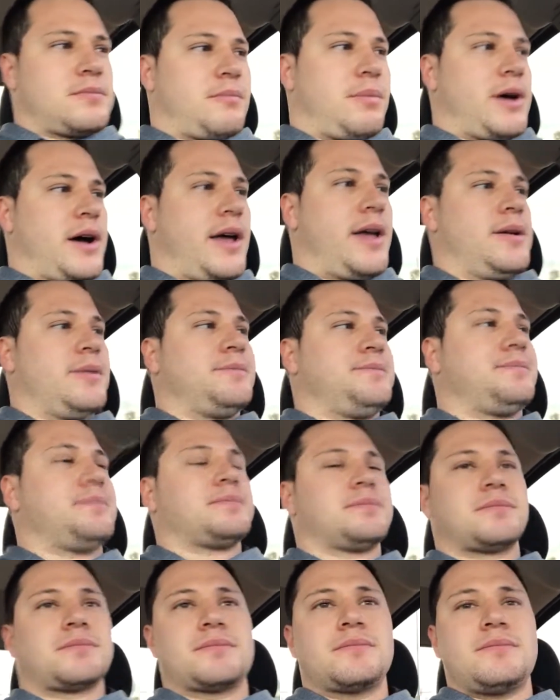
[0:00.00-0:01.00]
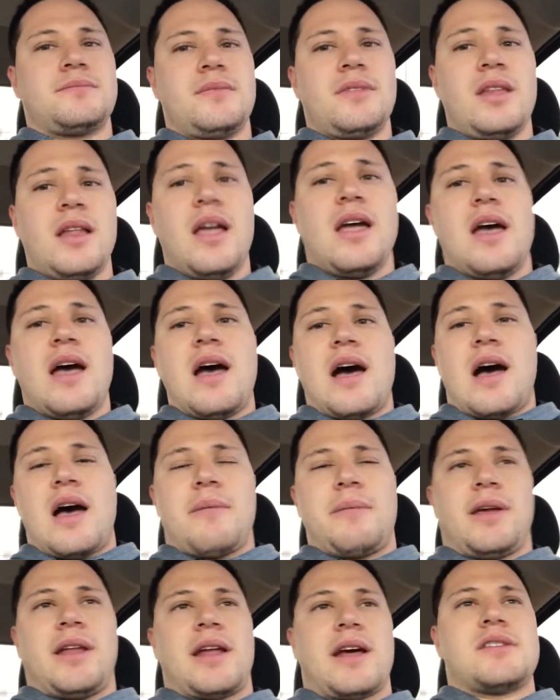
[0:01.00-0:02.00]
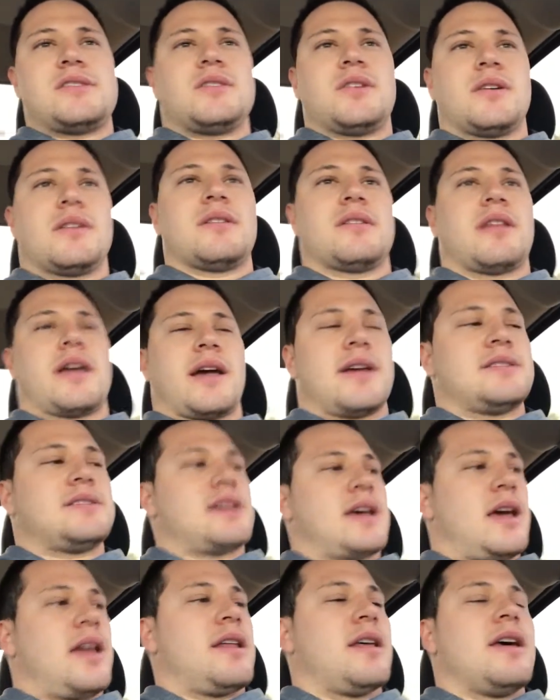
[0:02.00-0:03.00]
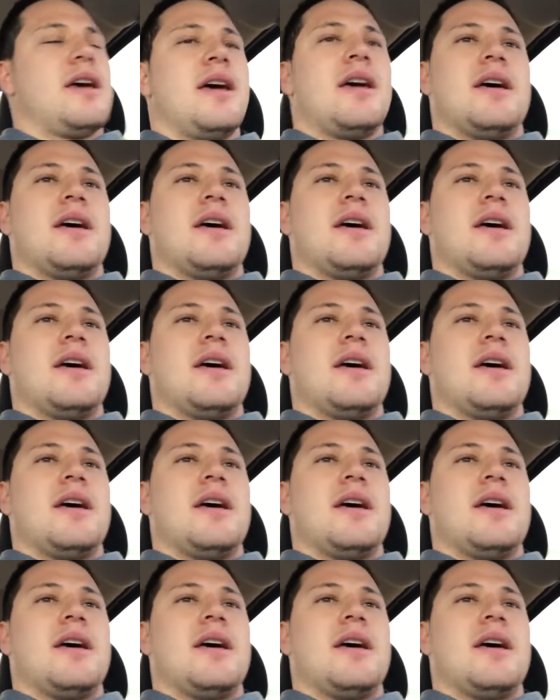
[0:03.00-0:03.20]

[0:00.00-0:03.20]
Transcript: But I mean, like I said,